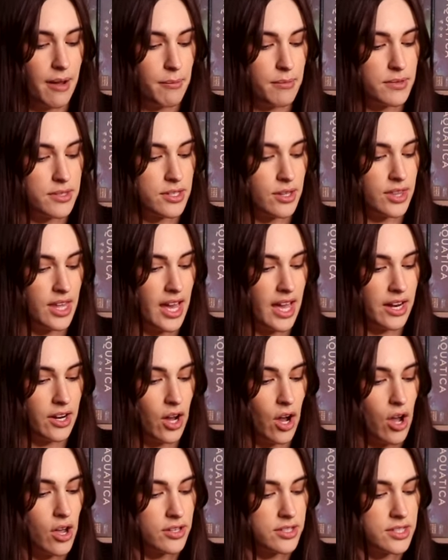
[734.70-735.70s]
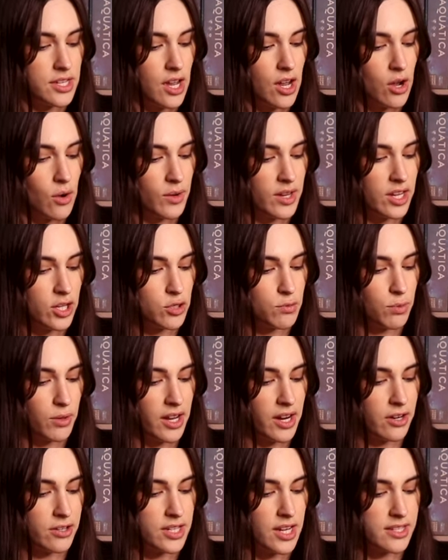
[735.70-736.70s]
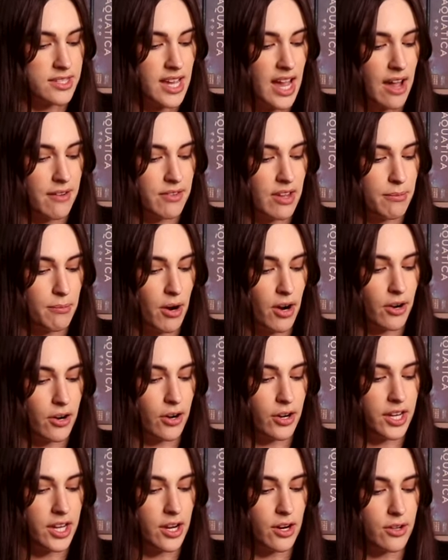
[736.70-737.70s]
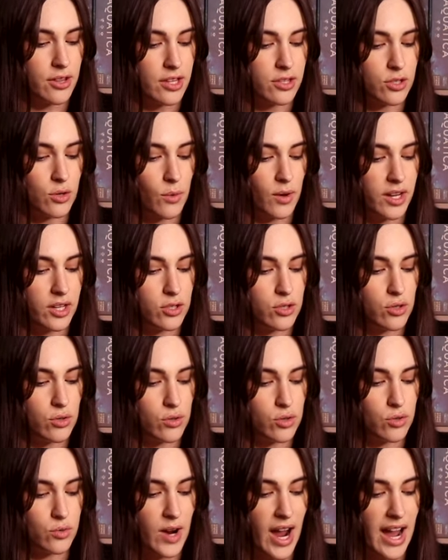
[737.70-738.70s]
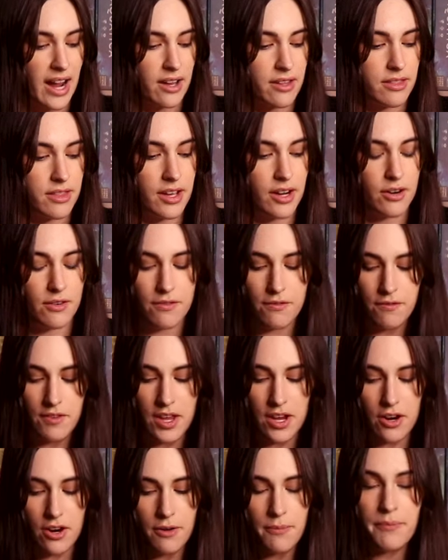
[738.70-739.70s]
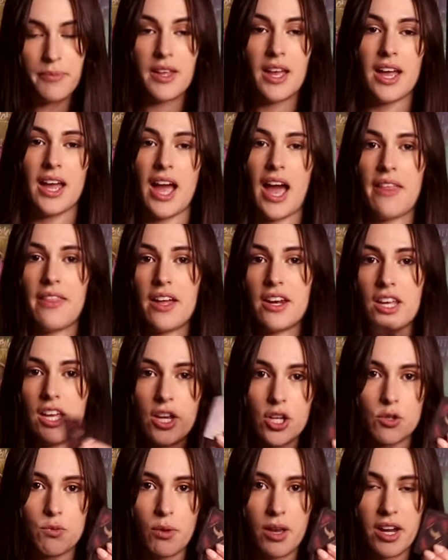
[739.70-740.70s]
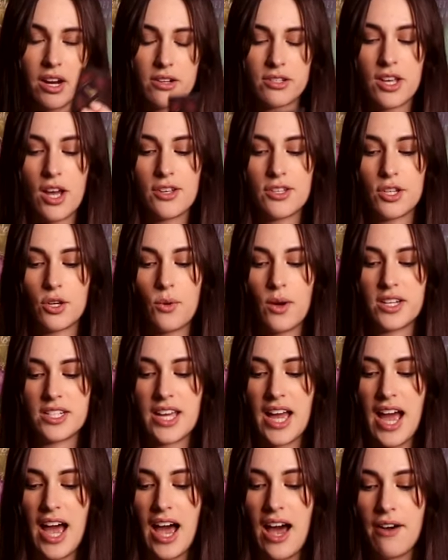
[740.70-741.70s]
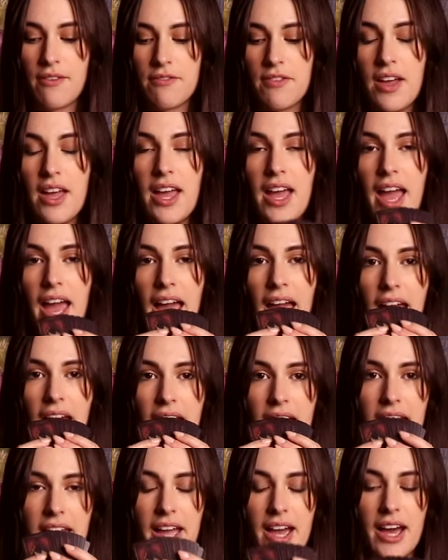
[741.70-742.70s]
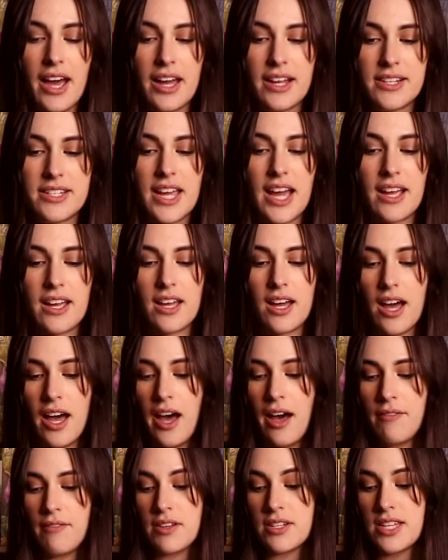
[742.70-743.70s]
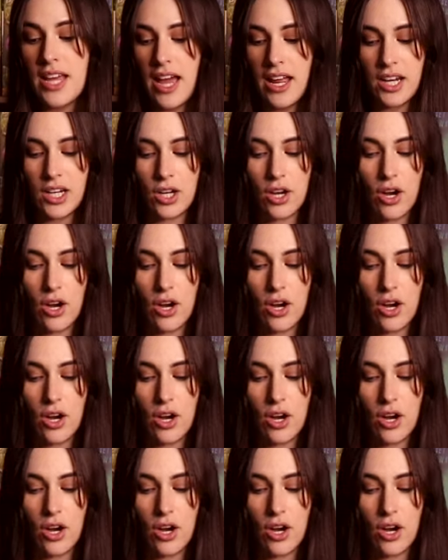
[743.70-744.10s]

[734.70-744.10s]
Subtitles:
So then also each player does have a marker here that's going to track their fear. And then each player is also going to have a deck of 10